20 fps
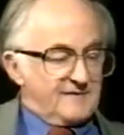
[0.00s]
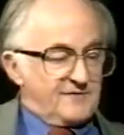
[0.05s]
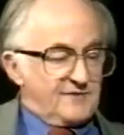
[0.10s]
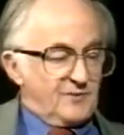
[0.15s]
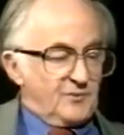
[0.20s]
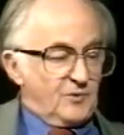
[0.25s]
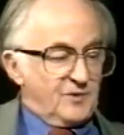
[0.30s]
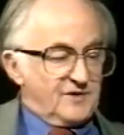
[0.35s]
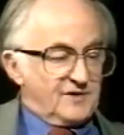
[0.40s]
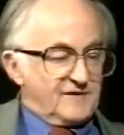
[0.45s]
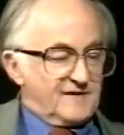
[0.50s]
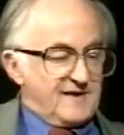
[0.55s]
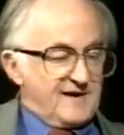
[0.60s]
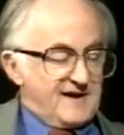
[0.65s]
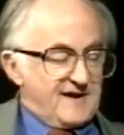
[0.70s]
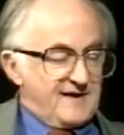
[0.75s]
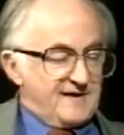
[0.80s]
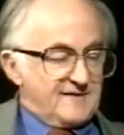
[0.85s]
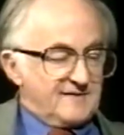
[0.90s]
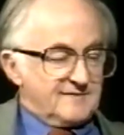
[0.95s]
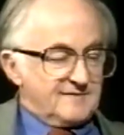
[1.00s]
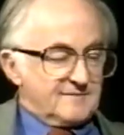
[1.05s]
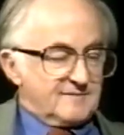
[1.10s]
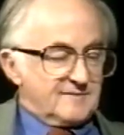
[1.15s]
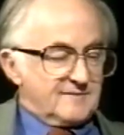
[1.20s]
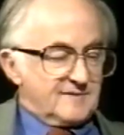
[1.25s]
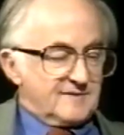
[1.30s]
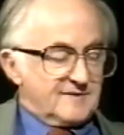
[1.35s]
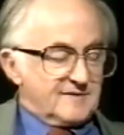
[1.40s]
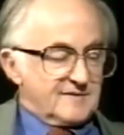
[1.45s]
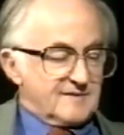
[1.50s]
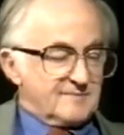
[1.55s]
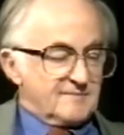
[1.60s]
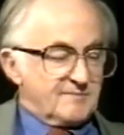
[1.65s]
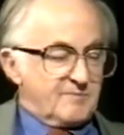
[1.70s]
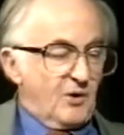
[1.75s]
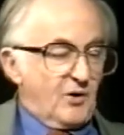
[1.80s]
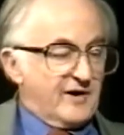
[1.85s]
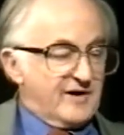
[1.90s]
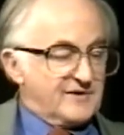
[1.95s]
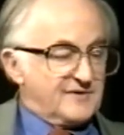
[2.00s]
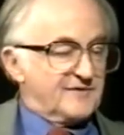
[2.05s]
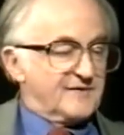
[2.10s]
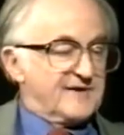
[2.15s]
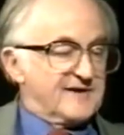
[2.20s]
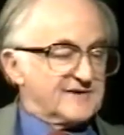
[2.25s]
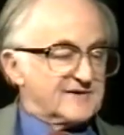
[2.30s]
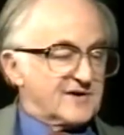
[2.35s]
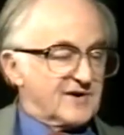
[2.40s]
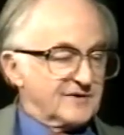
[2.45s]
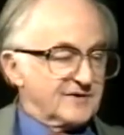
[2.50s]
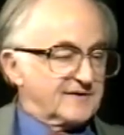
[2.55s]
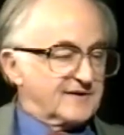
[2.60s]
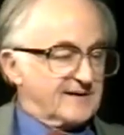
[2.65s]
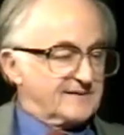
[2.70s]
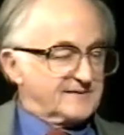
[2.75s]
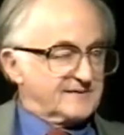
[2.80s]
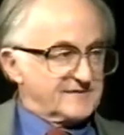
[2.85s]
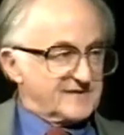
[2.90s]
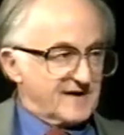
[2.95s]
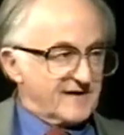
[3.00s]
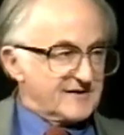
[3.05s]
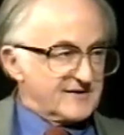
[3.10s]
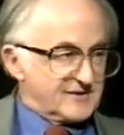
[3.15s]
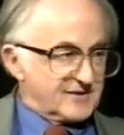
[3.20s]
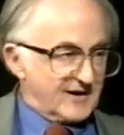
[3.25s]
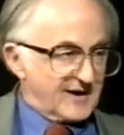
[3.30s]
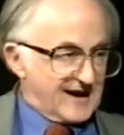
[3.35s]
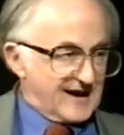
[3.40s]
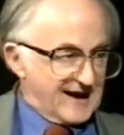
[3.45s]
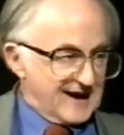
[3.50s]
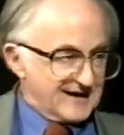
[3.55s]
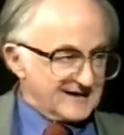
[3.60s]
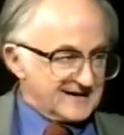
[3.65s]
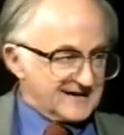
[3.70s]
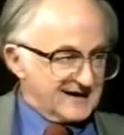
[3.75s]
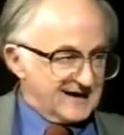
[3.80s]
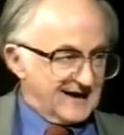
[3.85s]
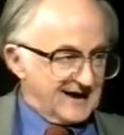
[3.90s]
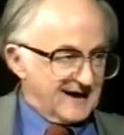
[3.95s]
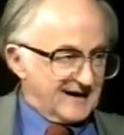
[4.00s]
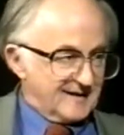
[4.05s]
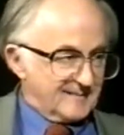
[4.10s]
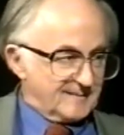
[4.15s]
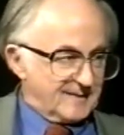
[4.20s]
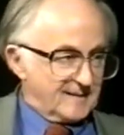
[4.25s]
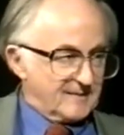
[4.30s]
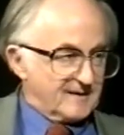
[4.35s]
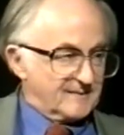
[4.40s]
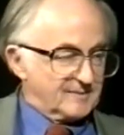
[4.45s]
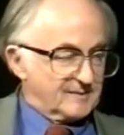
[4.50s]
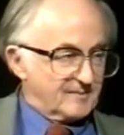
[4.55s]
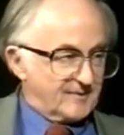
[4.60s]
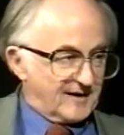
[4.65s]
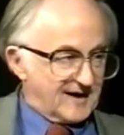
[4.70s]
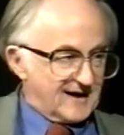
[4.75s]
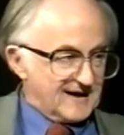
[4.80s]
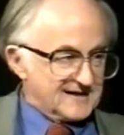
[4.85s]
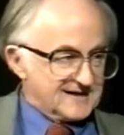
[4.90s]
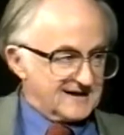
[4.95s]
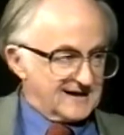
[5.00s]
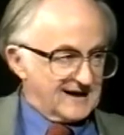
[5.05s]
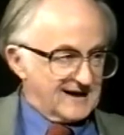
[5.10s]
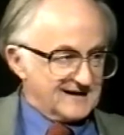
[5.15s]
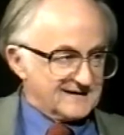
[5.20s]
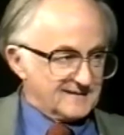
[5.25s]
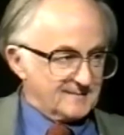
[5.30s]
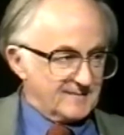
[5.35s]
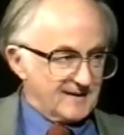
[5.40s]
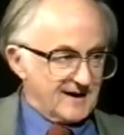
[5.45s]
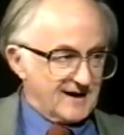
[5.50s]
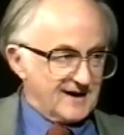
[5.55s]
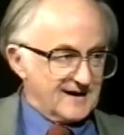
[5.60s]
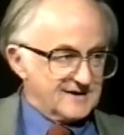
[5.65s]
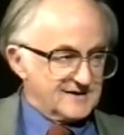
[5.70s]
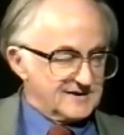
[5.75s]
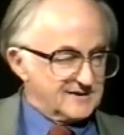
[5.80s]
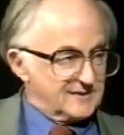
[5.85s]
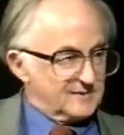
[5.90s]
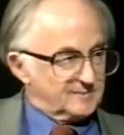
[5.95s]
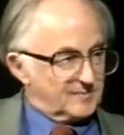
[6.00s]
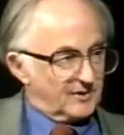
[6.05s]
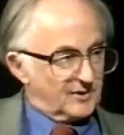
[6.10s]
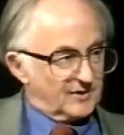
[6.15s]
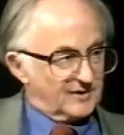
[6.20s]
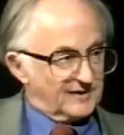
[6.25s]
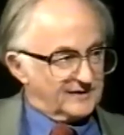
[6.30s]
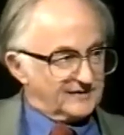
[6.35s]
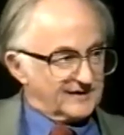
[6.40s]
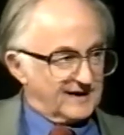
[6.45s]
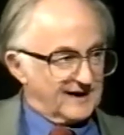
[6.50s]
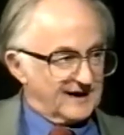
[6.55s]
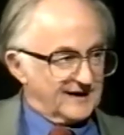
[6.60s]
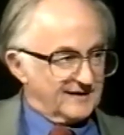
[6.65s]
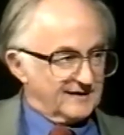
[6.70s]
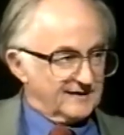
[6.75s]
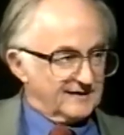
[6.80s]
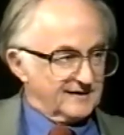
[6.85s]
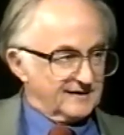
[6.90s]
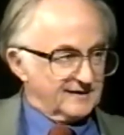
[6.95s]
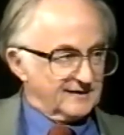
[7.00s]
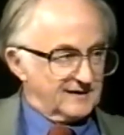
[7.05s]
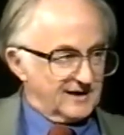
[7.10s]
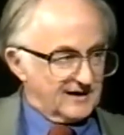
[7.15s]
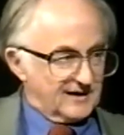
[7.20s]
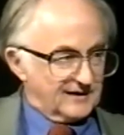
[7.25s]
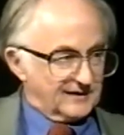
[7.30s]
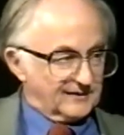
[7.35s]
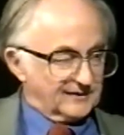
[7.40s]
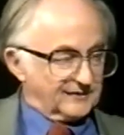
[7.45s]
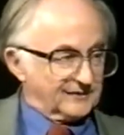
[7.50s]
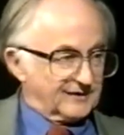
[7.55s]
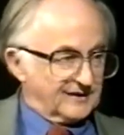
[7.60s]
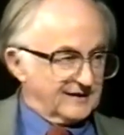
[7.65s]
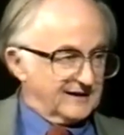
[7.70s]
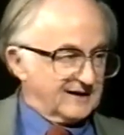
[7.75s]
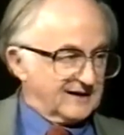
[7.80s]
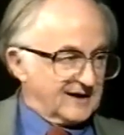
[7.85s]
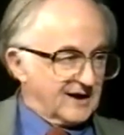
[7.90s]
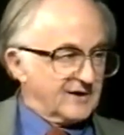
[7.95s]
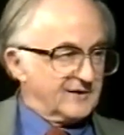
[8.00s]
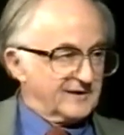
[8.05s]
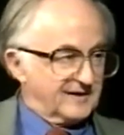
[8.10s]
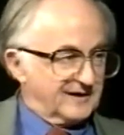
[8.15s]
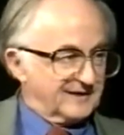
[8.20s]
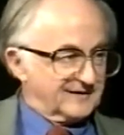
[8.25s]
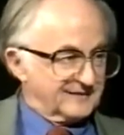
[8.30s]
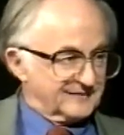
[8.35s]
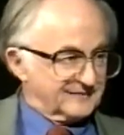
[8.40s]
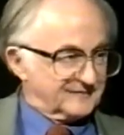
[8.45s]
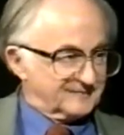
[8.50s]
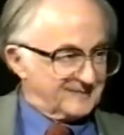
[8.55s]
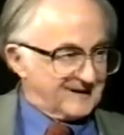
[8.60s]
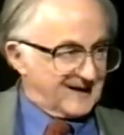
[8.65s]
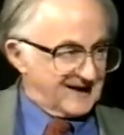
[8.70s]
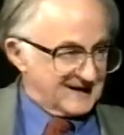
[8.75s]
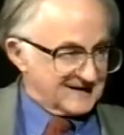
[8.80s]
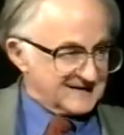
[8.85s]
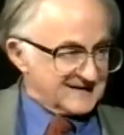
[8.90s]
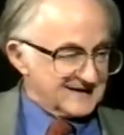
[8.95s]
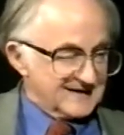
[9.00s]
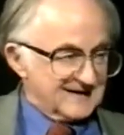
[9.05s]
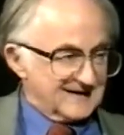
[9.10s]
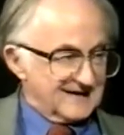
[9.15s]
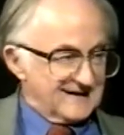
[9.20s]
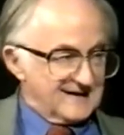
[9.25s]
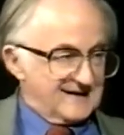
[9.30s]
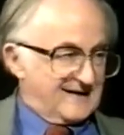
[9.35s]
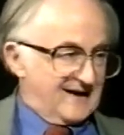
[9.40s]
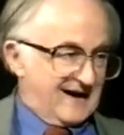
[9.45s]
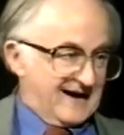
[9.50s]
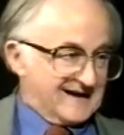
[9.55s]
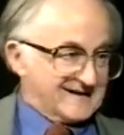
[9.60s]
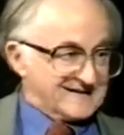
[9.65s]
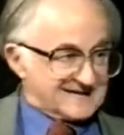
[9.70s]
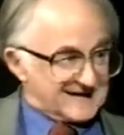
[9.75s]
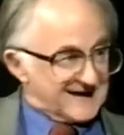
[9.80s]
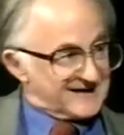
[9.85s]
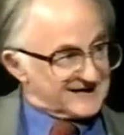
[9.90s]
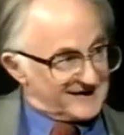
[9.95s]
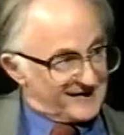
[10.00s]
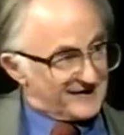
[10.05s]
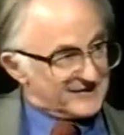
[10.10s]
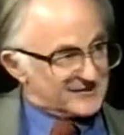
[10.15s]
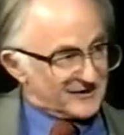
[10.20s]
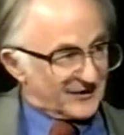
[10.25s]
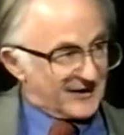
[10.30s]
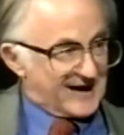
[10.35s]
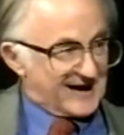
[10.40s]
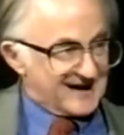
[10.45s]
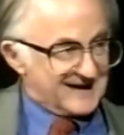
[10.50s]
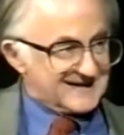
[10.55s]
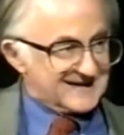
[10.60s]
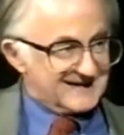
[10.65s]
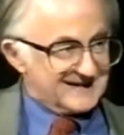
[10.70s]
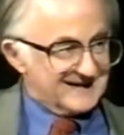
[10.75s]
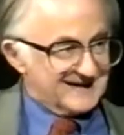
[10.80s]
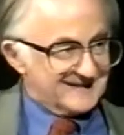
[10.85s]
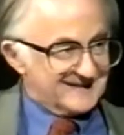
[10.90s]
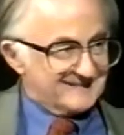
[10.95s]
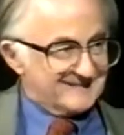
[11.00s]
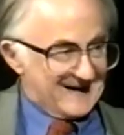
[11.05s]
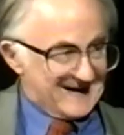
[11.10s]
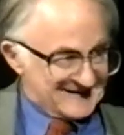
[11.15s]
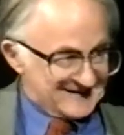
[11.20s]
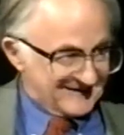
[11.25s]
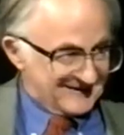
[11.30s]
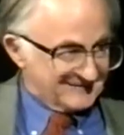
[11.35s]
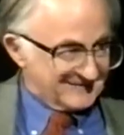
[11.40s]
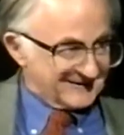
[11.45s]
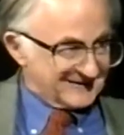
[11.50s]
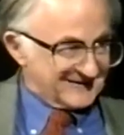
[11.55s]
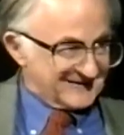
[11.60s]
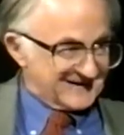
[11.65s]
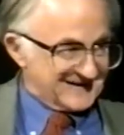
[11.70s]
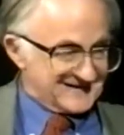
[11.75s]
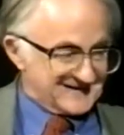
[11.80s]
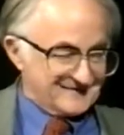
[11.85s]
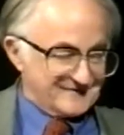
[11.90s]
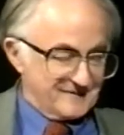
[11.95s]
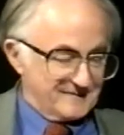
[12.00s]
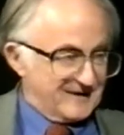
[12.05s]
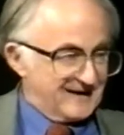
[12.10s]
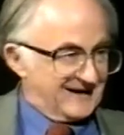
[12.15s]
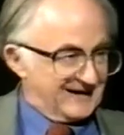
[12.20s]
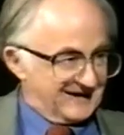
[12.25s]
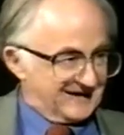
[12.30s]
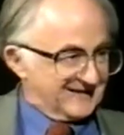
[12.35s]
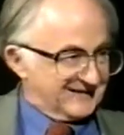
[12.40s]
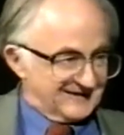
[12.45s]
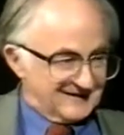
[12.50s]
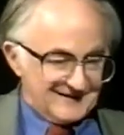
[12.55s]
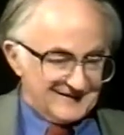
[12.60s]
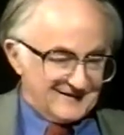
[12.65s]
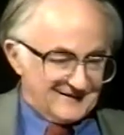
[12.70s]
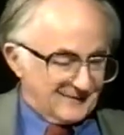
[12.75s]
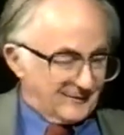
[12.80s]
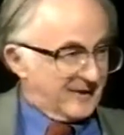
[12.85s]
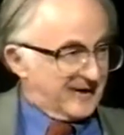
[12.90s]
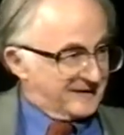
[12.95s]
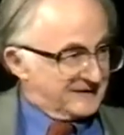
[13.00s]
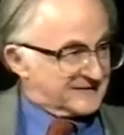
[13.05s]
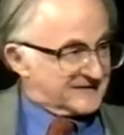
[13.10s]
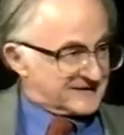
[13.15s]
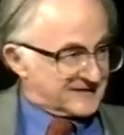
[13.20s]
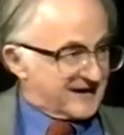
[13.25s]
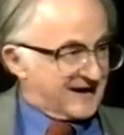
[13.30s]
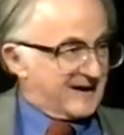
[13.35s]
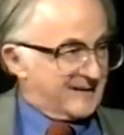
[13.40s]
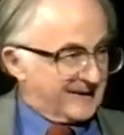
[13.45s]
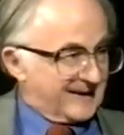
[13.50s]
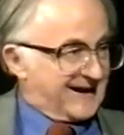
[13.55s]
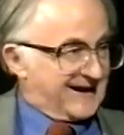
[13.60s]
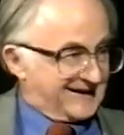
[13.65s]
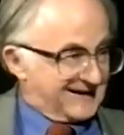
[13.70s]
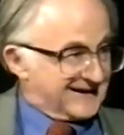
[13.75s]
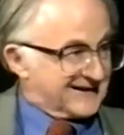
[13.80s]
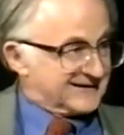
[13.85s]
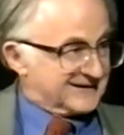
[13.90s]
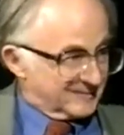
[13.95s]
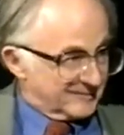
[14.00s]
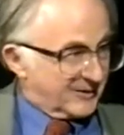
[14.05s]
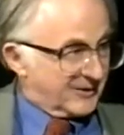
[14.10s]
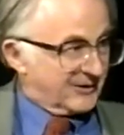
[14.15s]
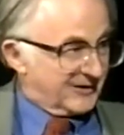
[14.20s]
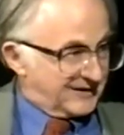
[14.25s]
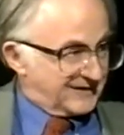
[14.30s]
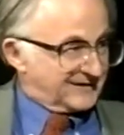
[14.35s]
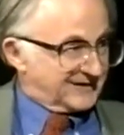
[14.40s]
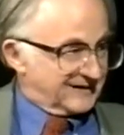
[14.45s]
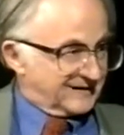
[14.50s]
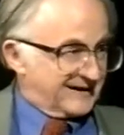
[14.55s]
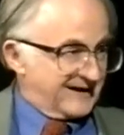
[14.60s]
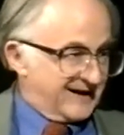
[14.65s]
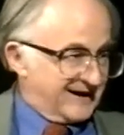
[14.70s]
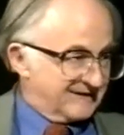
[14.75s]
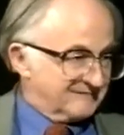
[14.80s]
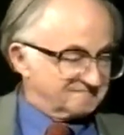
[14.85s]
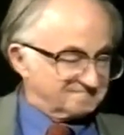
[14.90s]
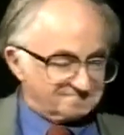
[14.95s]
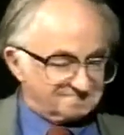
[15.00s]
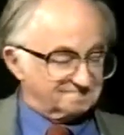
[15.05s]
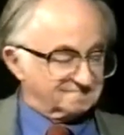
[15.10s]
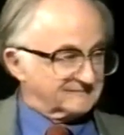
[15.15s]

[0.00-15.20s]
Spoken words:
if you would, the point of these concepts of territoriality and public propriety as applied to boys and girls in codings of place. I understand territoriality better because it's a familiar way of describing adolescent boys and their